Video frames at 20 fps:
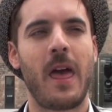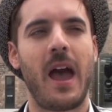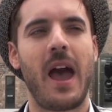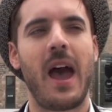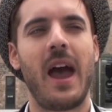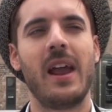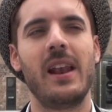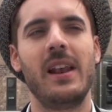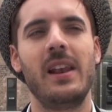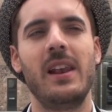
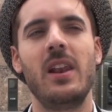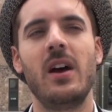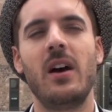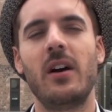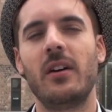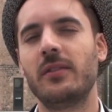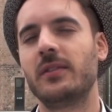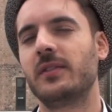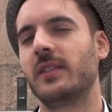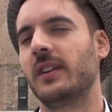I
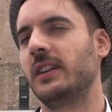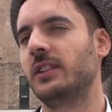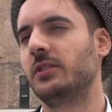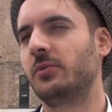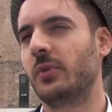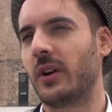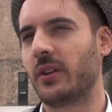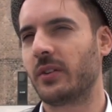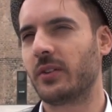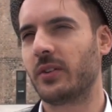love
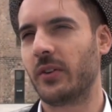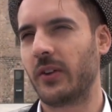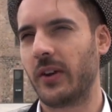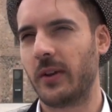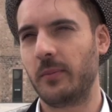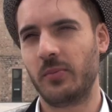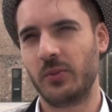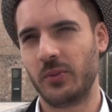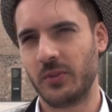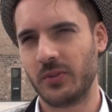Edward
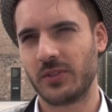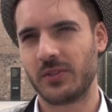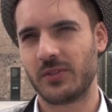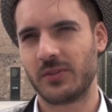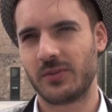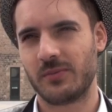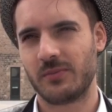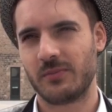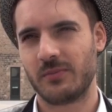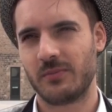Gorey books.
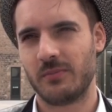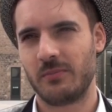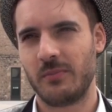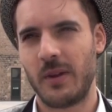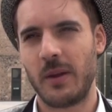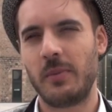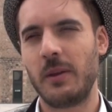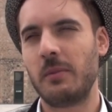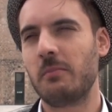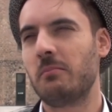
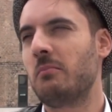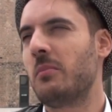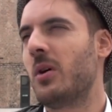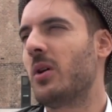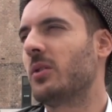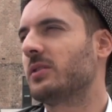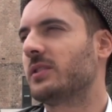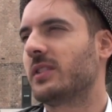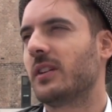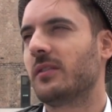Maybe
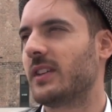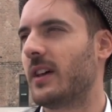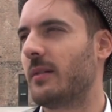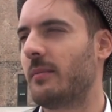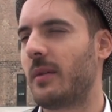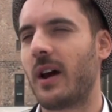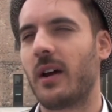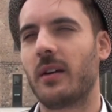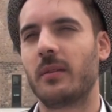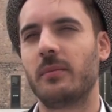most of
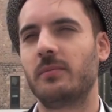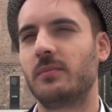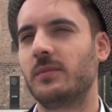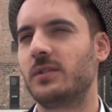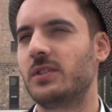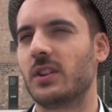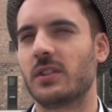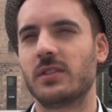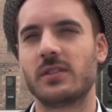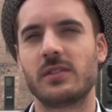them are
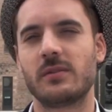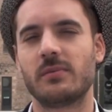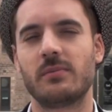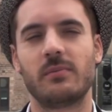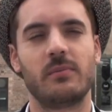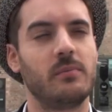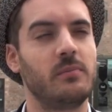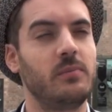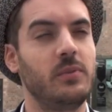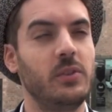just
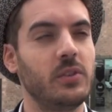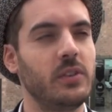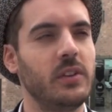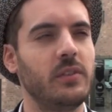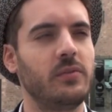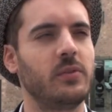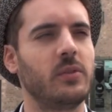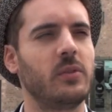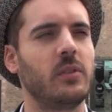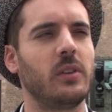
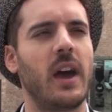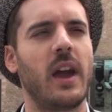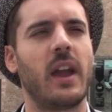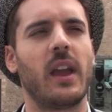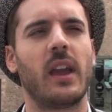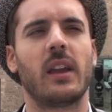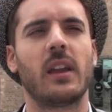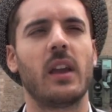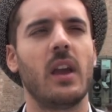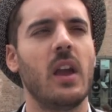beautiful,
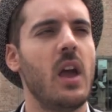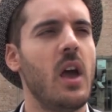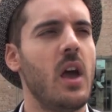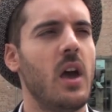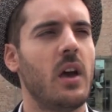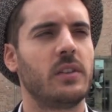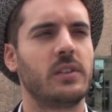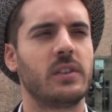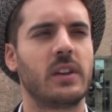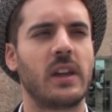like
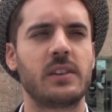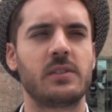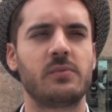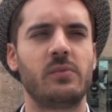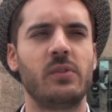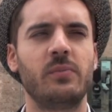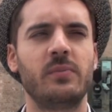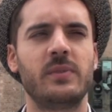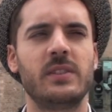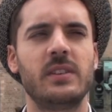The
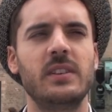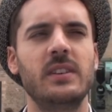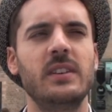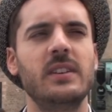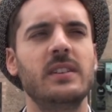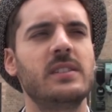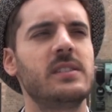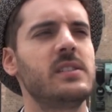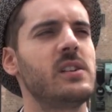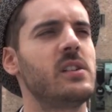
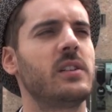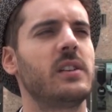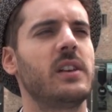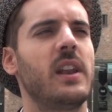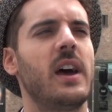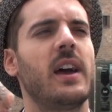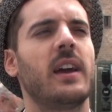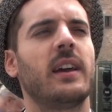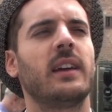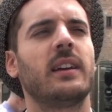Gastronomies or
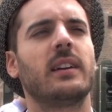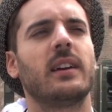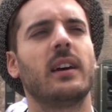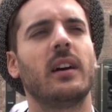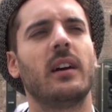like